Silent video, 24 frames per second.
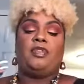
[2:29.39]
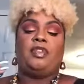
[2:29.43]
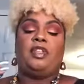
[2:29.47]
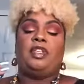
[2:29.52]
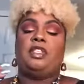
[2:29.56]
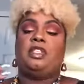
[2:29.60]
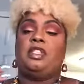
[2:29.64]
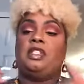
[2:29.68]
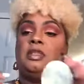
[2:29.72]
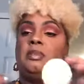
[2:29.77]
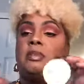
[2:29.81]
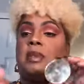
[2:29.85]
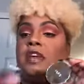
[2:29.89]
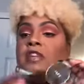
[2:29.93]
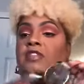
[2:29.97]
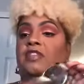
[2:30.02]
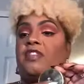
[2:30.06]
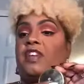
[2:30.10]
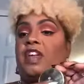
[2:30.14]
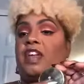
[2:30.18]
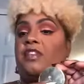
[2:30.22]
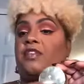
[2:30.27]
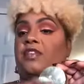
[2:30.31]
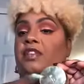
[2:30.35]
this is my
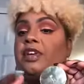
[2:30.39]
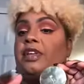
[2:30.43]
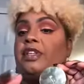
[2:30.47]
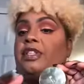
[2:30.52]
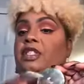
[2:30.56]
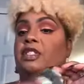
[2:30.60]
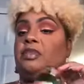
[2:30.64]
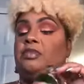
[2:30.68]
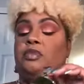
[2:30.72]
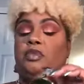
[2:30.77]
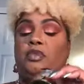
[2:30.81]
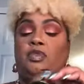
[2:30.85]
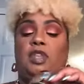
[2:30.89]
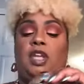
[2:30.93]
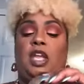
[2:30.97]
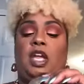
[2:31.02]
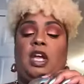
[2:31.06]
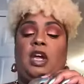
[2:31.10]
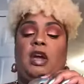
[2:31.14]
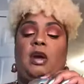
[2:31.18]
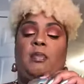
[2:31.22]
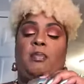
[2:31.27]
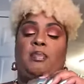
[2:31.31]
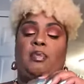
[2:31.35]
favorite
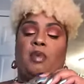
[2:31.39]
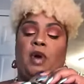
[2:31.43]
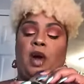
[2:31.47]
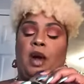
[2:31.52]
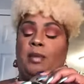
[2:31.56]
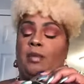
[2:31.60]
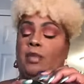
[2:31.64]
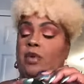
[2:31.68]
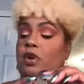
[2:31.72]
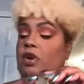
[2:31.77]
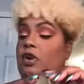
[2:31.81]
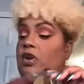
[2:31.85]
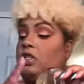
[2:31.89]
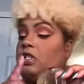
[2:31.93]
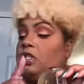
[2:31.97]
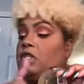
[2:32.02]
smoothing primer.